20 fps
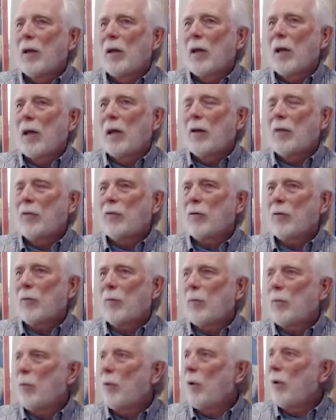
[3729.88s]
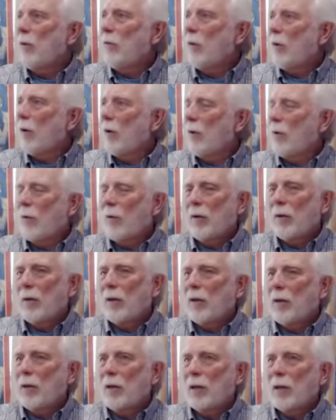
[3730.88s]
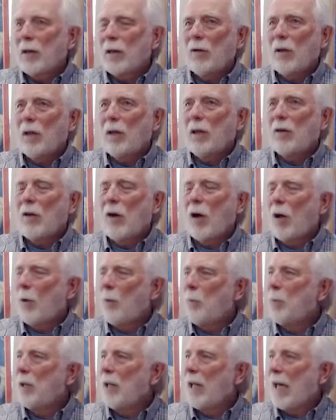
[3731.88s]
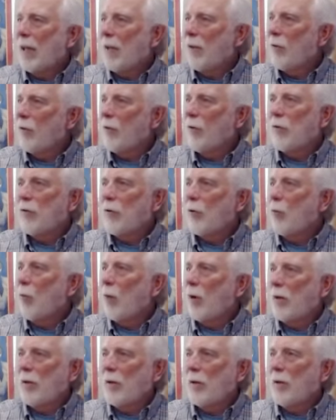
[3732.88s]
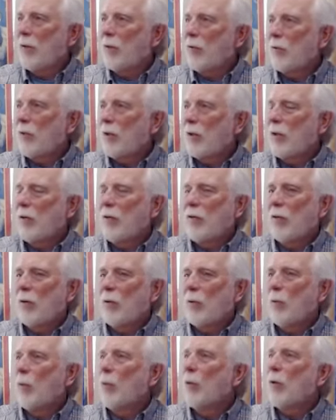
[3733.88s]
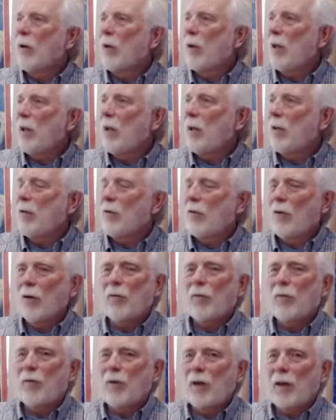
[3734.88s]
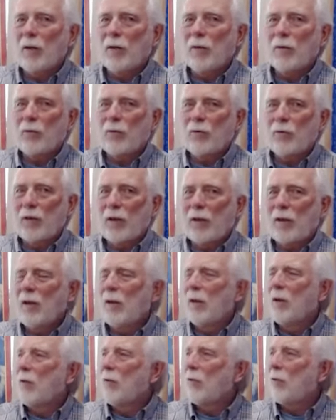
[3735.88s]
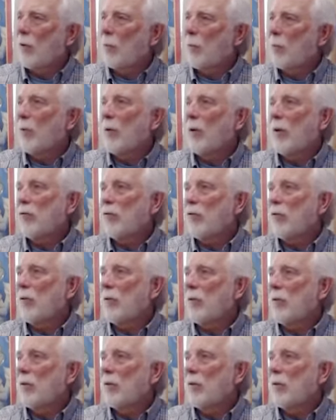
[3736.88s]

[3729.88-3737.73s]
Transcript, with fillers: At a certain point, though, it all blends into oneness and you don't worry, you don't feel or see separation.